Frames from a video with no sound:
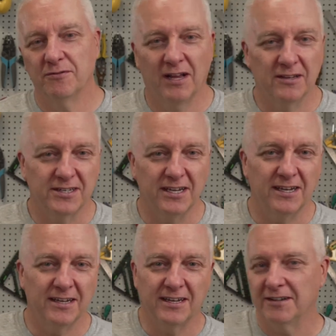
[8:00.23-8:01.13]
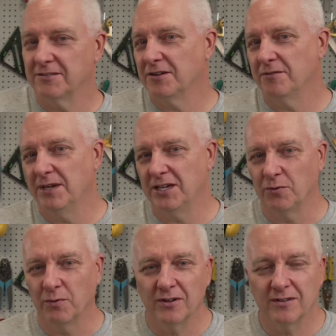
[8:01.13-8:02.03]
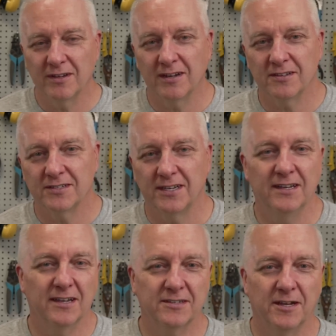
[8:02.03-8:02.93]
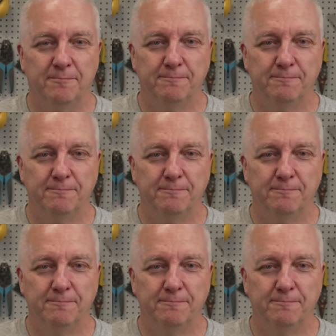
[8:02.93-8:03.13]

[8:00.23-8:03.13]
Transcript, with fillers: I'll say, get out there, make your world, and I'll see you next time.